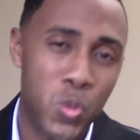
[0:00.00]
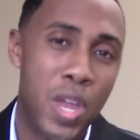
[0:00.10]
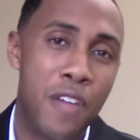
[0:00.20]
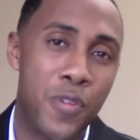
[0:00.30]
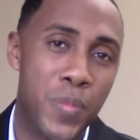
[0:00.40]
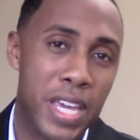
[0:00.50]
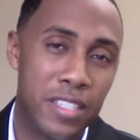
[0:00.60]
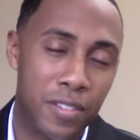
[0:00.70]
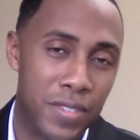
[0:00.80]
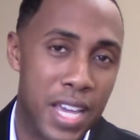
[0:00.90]
we have a
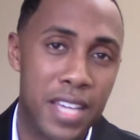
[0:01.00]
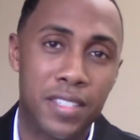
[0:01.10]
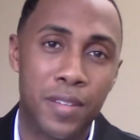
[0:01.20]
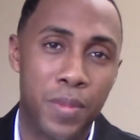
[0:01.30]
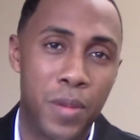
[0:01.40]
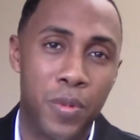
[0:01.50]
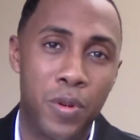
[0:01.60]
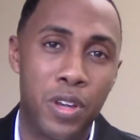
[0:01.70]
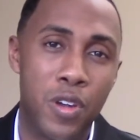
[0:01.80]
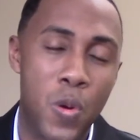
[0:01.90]
means of testing
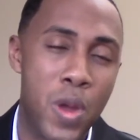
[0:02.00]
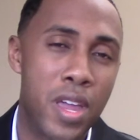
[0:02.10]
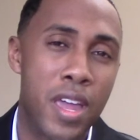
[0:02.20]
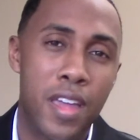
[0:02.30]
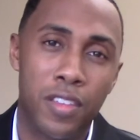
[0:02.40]
people and knowing